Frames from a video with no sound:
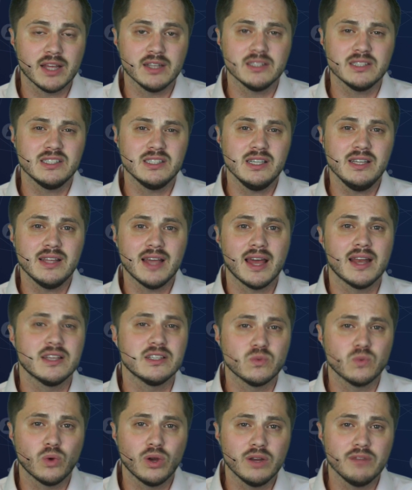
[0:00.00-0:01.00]
I see that
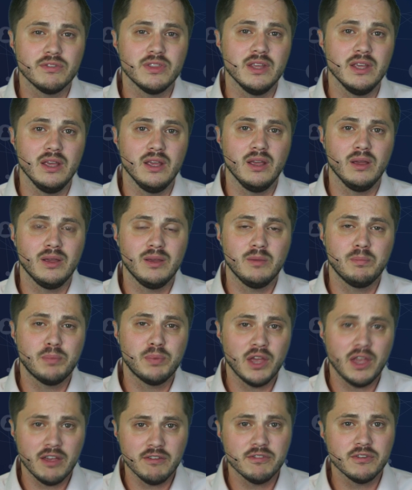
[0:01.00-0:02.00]
as one of the
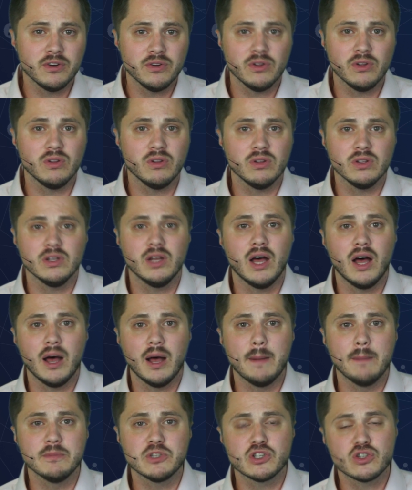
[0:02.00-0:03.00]
pivotal
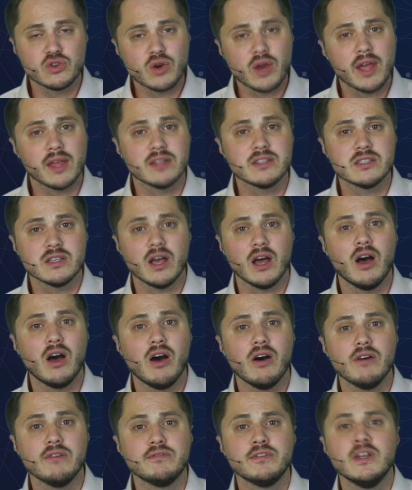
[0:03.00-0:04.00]
strengths
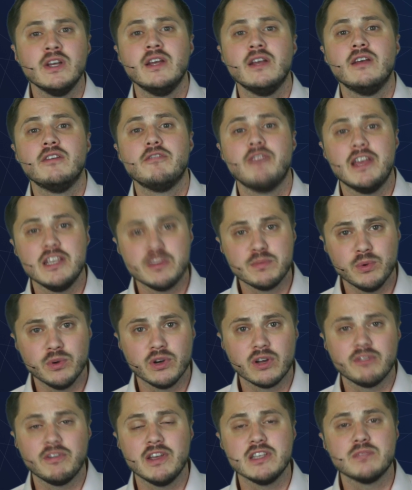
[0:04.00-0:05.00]
of
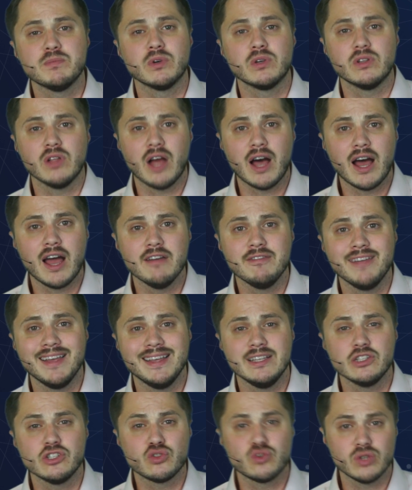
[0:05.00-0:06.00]
Facebook Live,
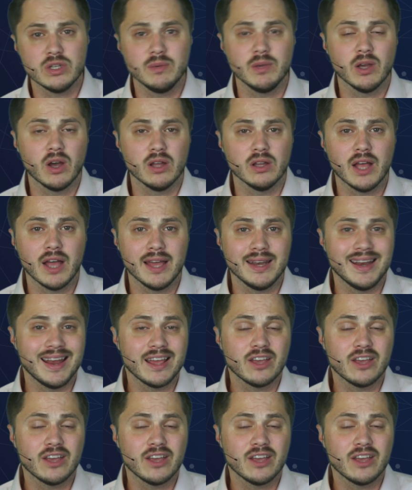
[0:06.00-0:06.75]
and streaming online.